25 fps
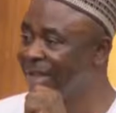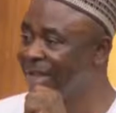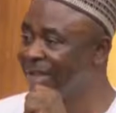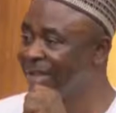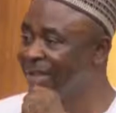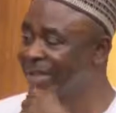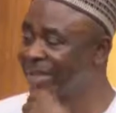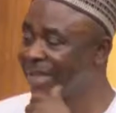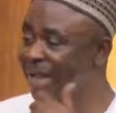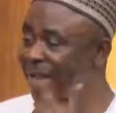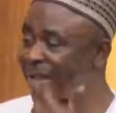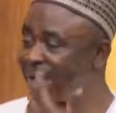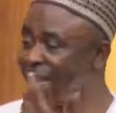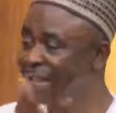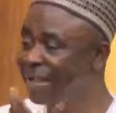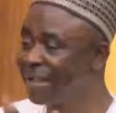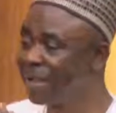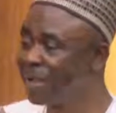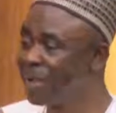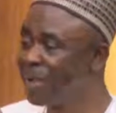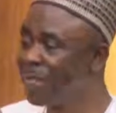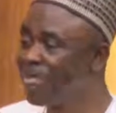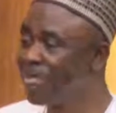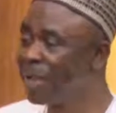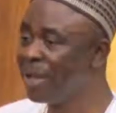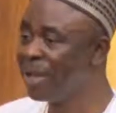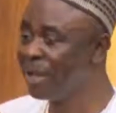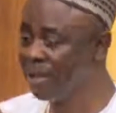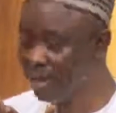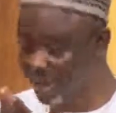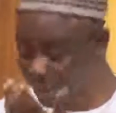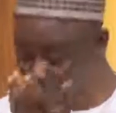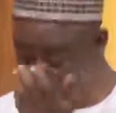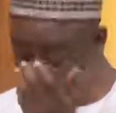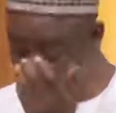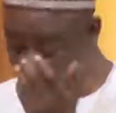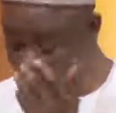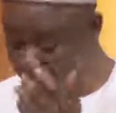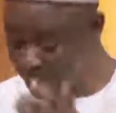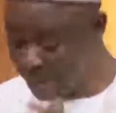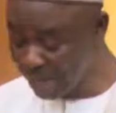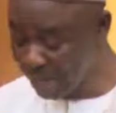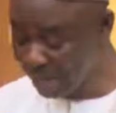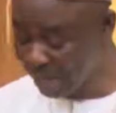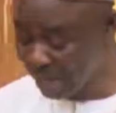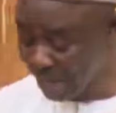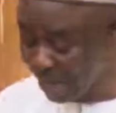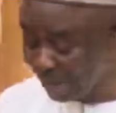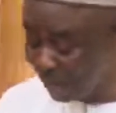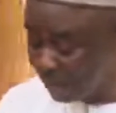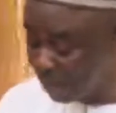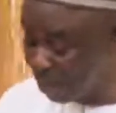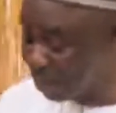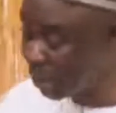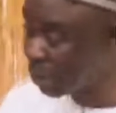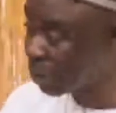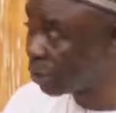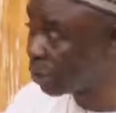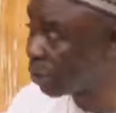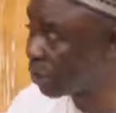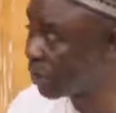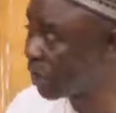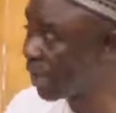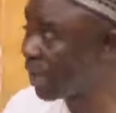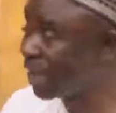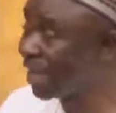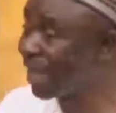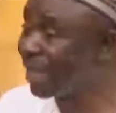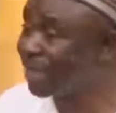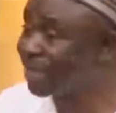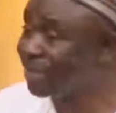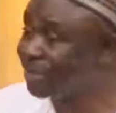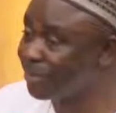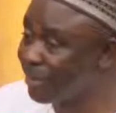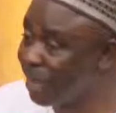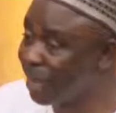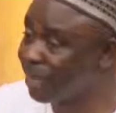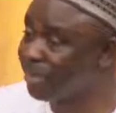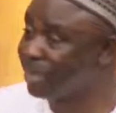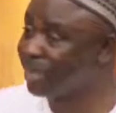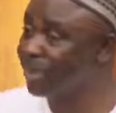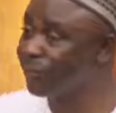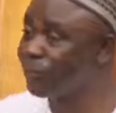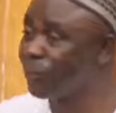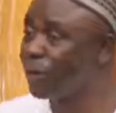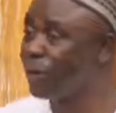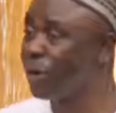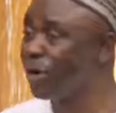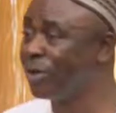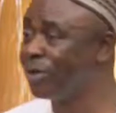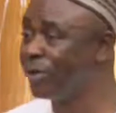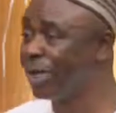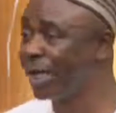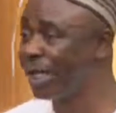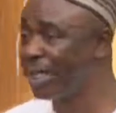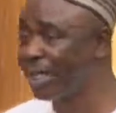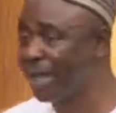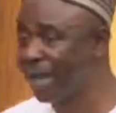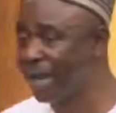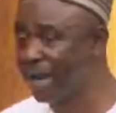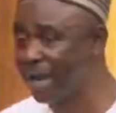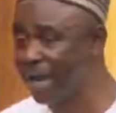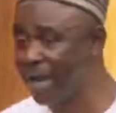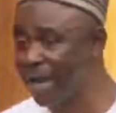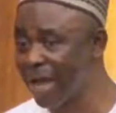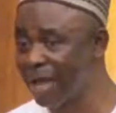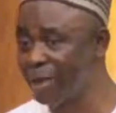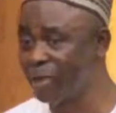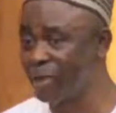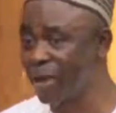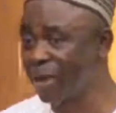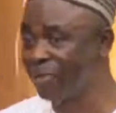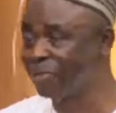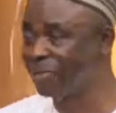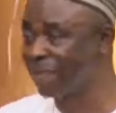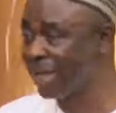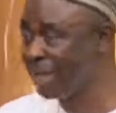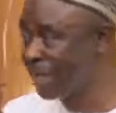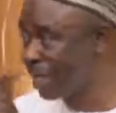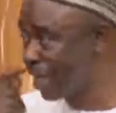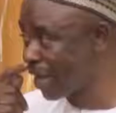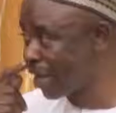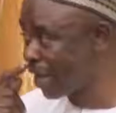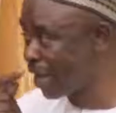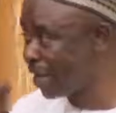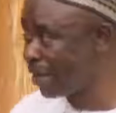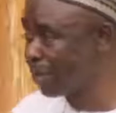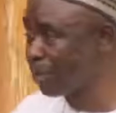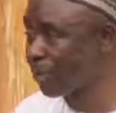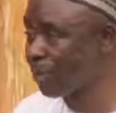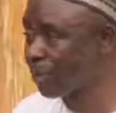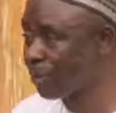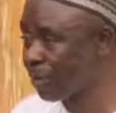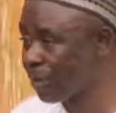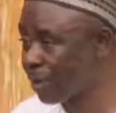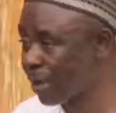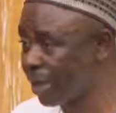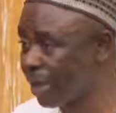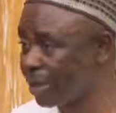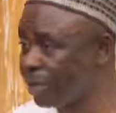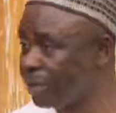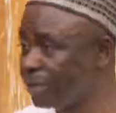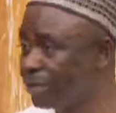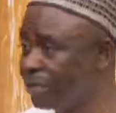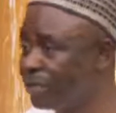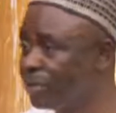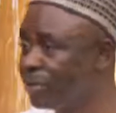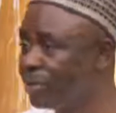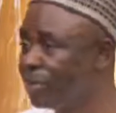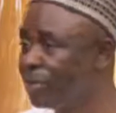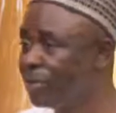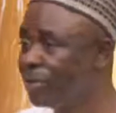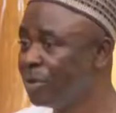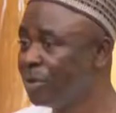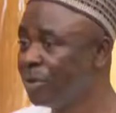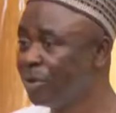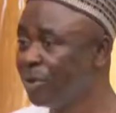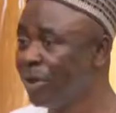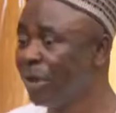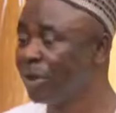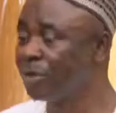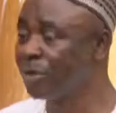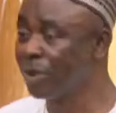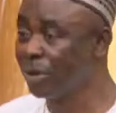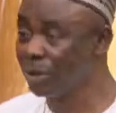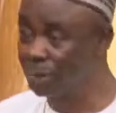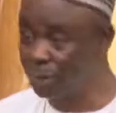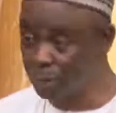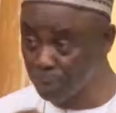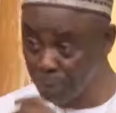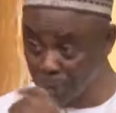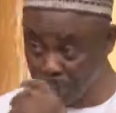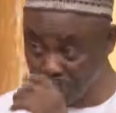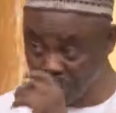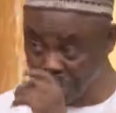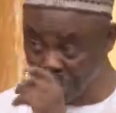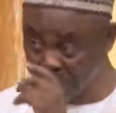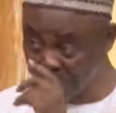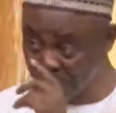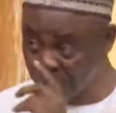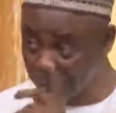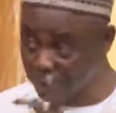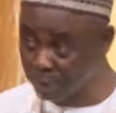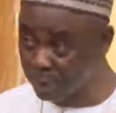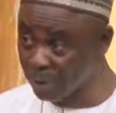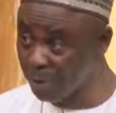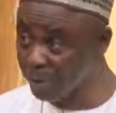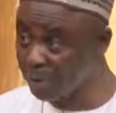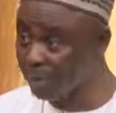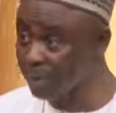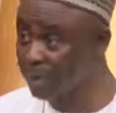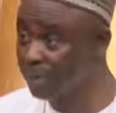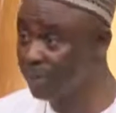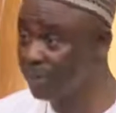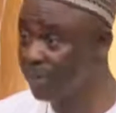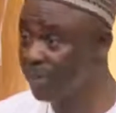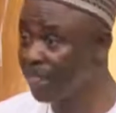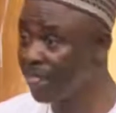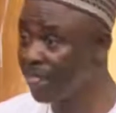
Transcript: It's like, if your children are demanding for 100 naira and you have 10 naira in your pocket, not until you disclose or